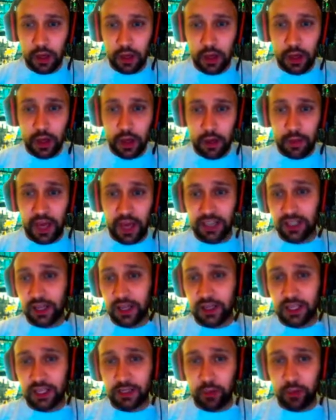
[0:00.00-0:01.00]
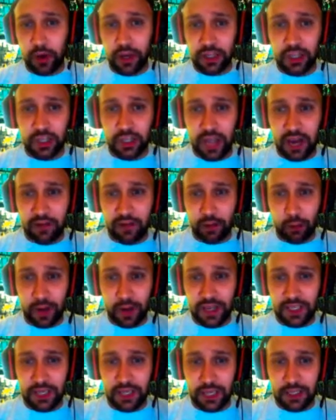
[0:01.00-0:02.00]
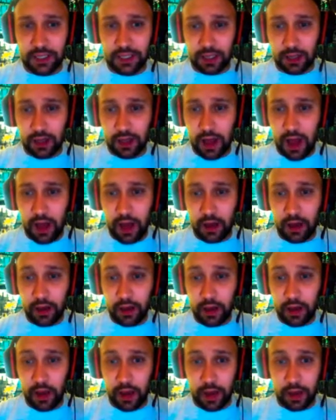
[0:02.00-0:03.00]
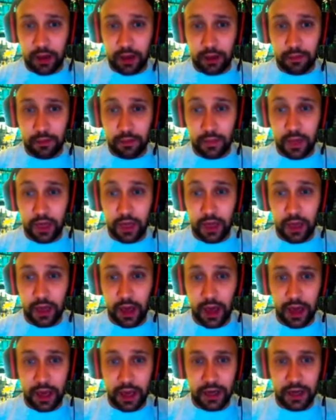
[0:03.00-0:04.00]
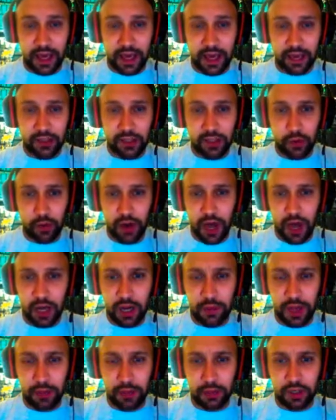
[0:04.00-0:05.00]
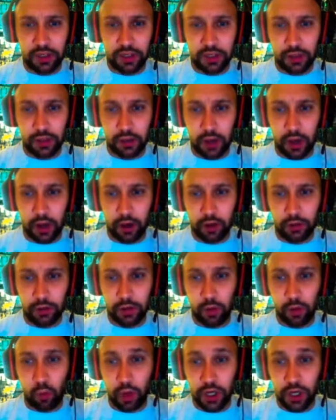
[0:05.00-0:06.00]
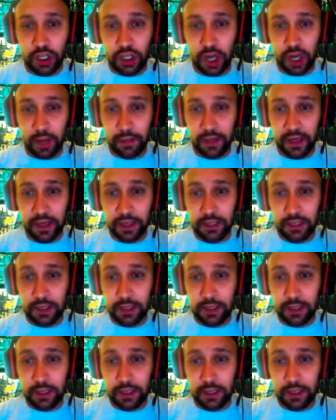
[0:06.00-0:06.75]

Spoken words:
Basically, at this point, it's just kind of a race against the clock. And yeah, so we're not going to be able to one-shot this.